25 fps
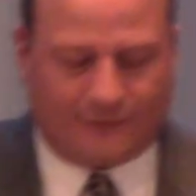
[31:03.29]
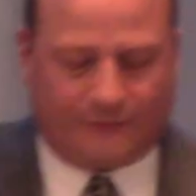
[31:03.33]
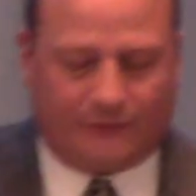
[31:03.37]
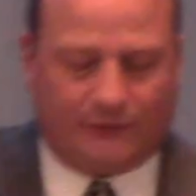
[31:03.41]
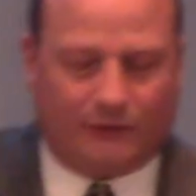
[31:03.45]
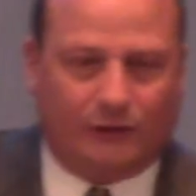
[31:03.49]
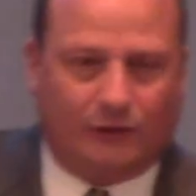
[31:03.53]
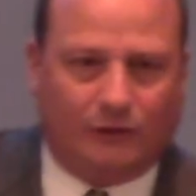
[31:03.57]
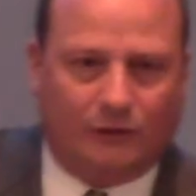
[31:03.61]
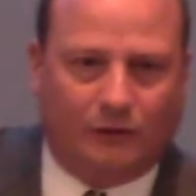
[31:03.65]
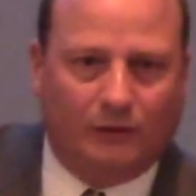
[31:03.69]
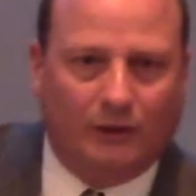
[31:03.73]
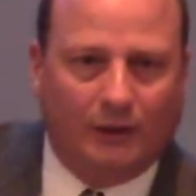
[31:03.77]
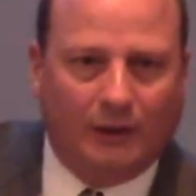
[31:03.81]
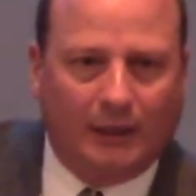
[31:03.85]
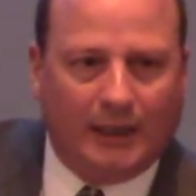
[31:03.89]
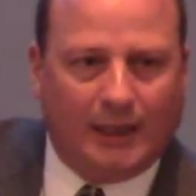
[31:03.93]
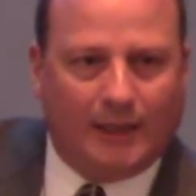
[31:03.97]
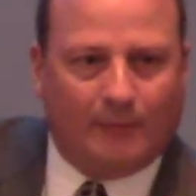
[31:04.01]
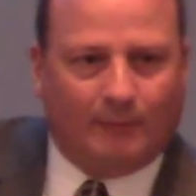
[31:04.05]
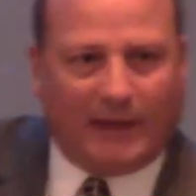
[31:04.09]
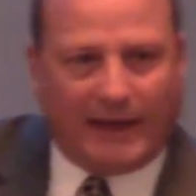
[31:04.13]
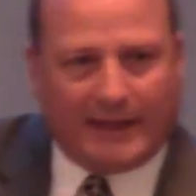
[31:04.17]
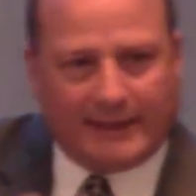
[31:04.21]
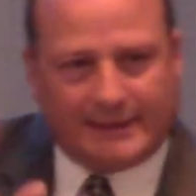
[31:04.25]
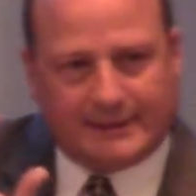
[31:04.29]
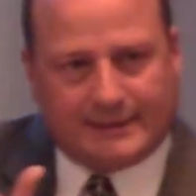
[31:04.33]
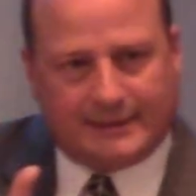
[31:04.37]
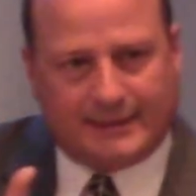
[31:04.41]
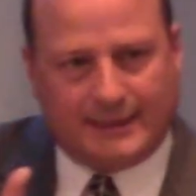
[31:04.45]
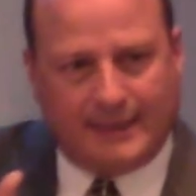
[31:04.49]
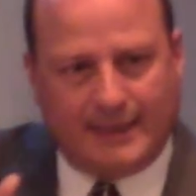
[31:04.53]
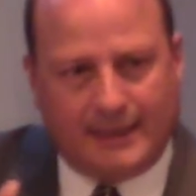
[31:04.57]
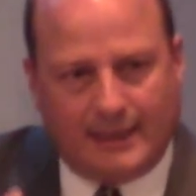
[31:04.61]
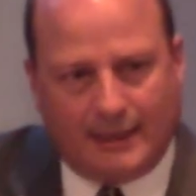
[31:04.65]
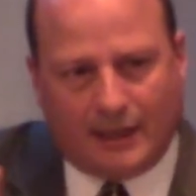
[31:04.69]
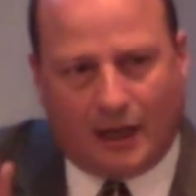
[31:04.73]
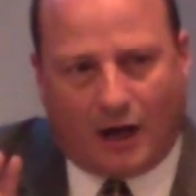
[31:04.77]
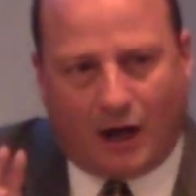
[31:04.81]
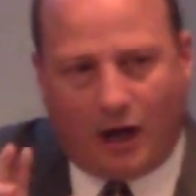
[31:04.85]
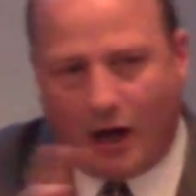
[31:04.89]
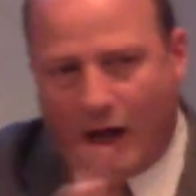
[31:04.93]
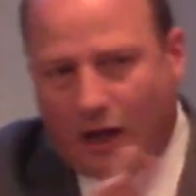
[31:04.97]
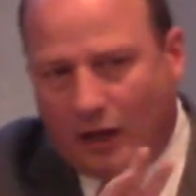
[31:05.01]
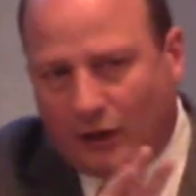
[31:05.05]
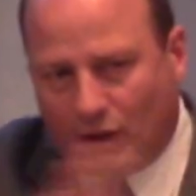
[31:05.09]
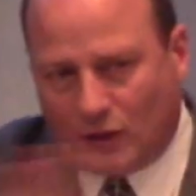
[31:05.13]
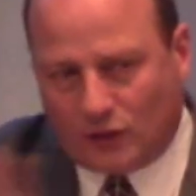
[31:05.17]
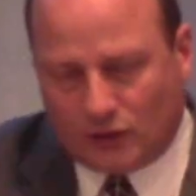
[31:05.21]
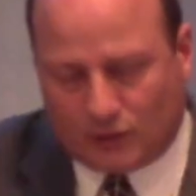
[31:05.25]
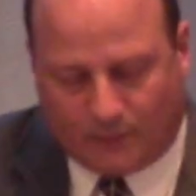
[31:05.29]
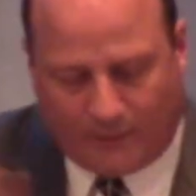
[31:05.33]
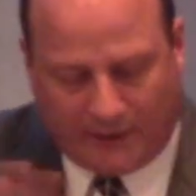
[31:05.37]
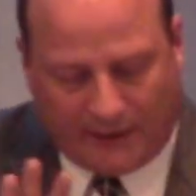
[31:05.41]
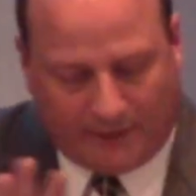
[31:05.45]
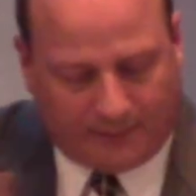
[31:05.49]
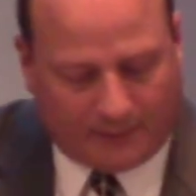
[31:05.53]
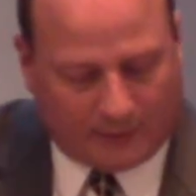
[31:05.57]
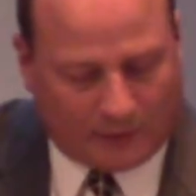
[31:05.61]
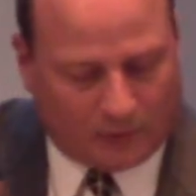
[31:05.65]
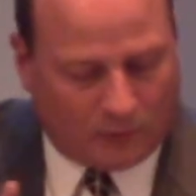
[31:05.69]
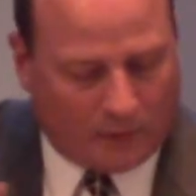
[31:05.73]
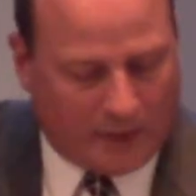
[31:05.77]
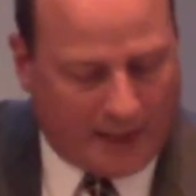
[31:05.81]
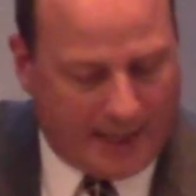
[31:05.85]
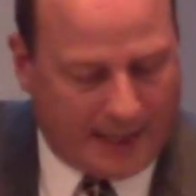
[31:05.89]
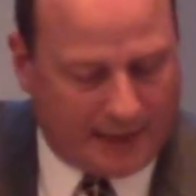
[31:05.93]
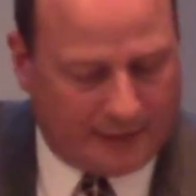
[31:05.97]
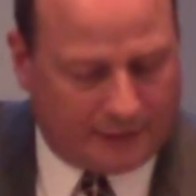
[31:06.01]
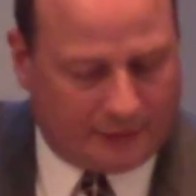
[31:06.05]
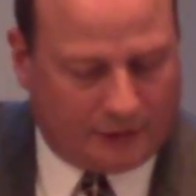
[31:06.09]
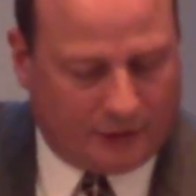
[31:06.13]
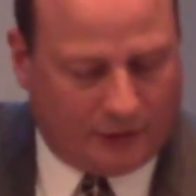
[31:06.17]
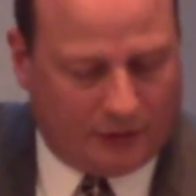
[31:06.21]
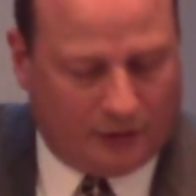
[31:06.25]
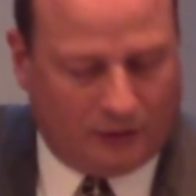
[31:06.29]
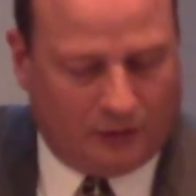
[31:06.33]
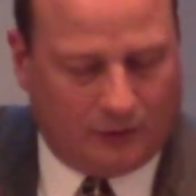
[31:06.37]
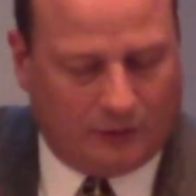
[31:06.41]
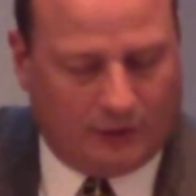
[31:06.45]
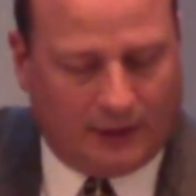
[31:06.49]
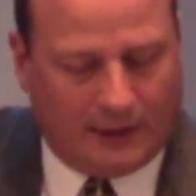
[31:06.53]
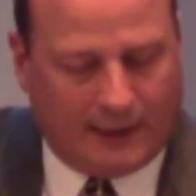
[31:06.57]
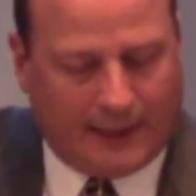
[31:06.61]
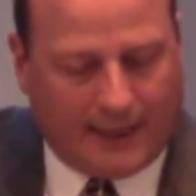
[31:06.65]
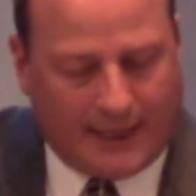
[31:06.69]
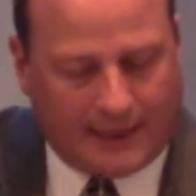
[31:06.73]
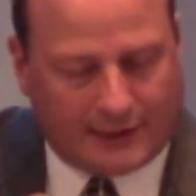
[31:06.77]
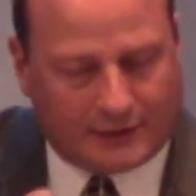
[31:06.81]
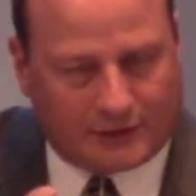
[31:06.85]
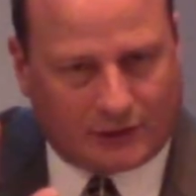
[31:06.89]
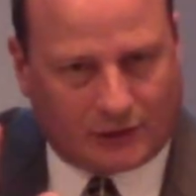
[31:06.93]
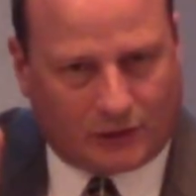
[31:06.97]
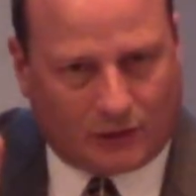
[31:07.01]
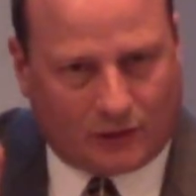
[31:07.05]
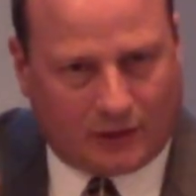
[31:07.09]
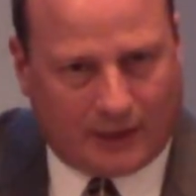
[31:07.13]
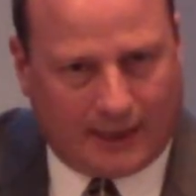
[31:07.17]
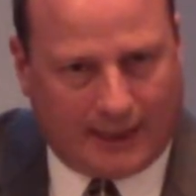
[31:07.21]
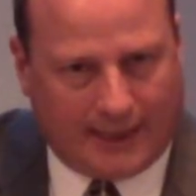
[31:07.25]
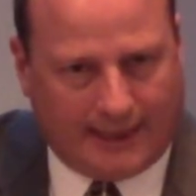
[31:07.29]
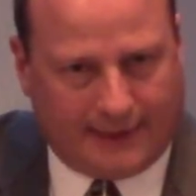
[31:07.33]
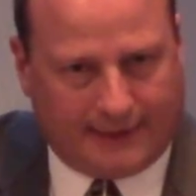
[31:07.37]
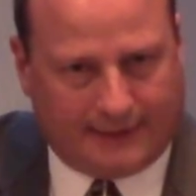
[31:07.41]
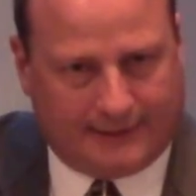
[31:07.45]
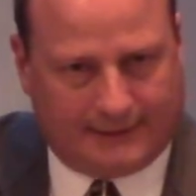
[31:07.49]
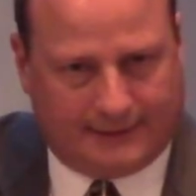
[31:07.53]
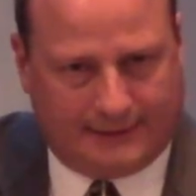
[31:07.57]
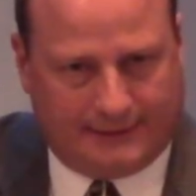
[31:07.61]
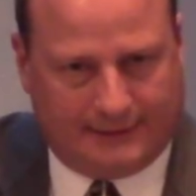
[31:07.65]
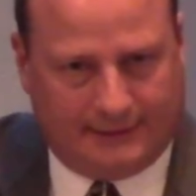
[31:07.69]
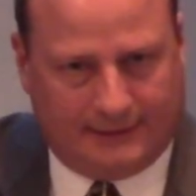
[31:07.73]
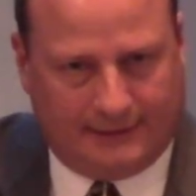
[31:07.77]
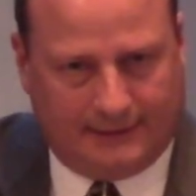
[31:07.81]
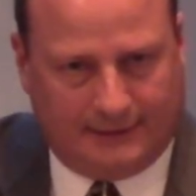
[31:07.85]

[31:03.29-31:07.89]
for you by seeing all those people around you as the Christ